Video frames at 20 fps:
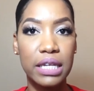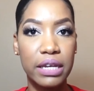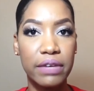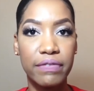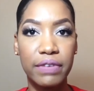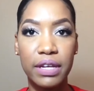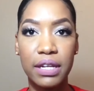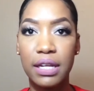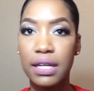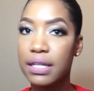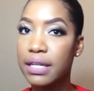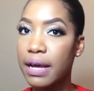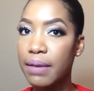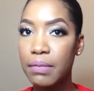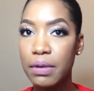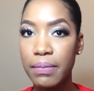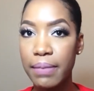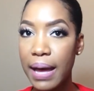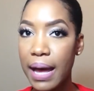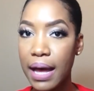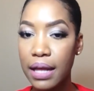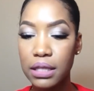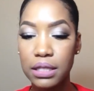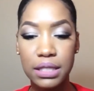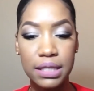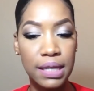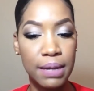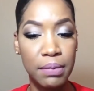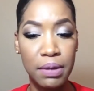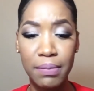even a demi-matte,
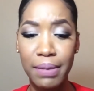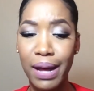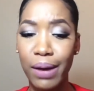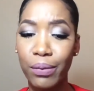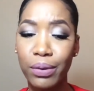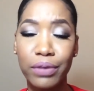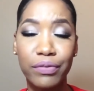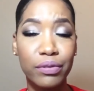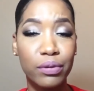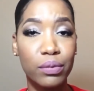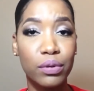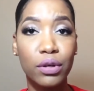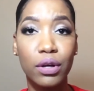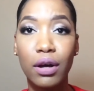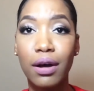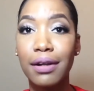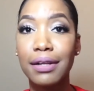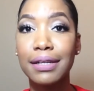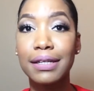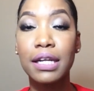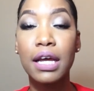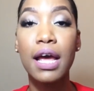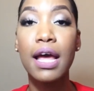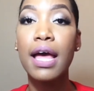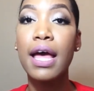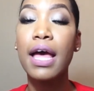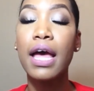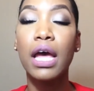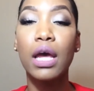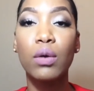semi-matte, whatever you want to call it.
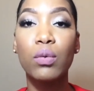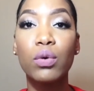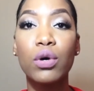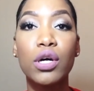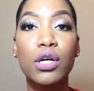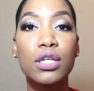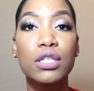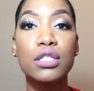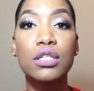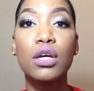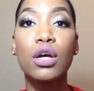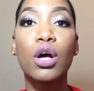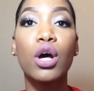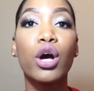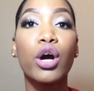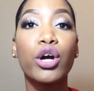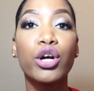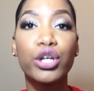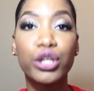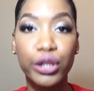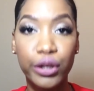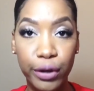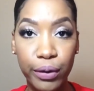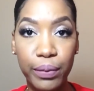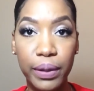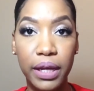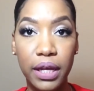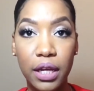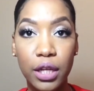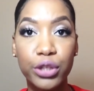It was
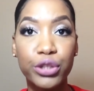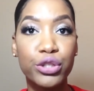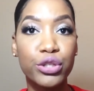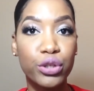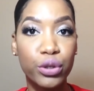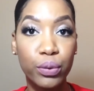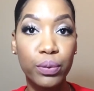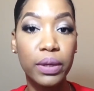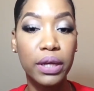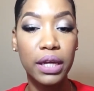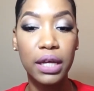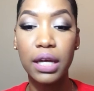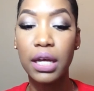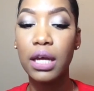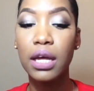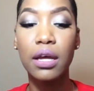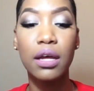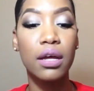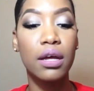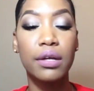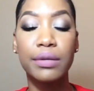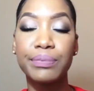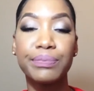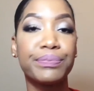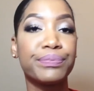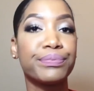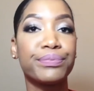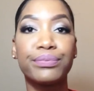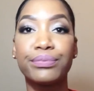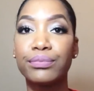glowy, dewy,
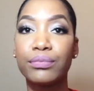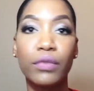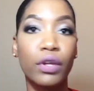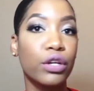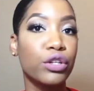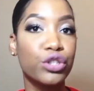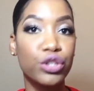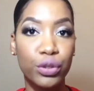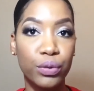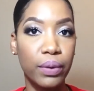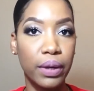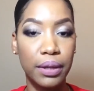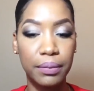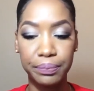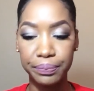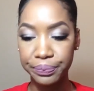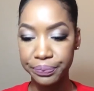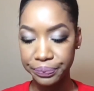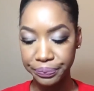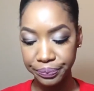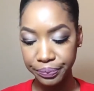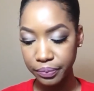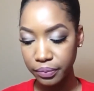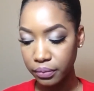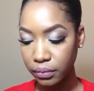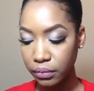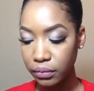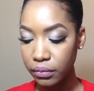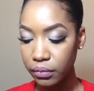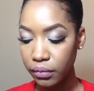dewy.
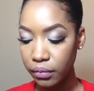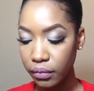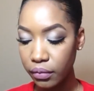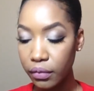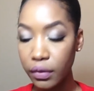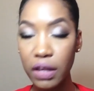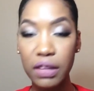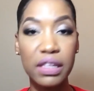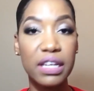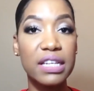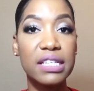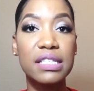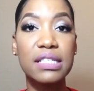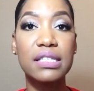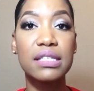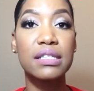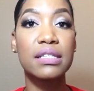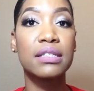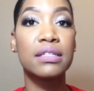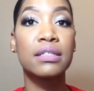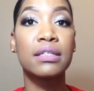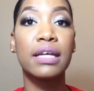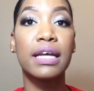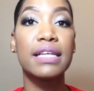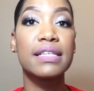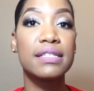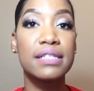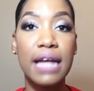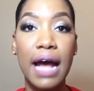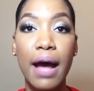This
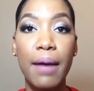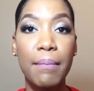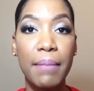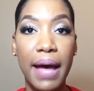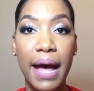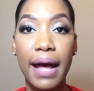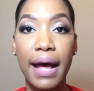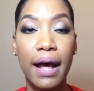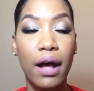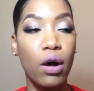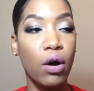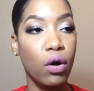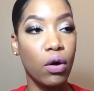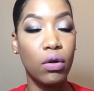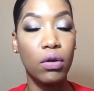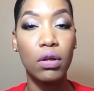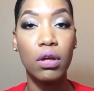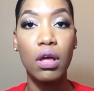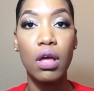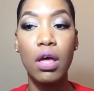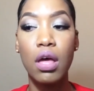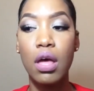is not matte at all.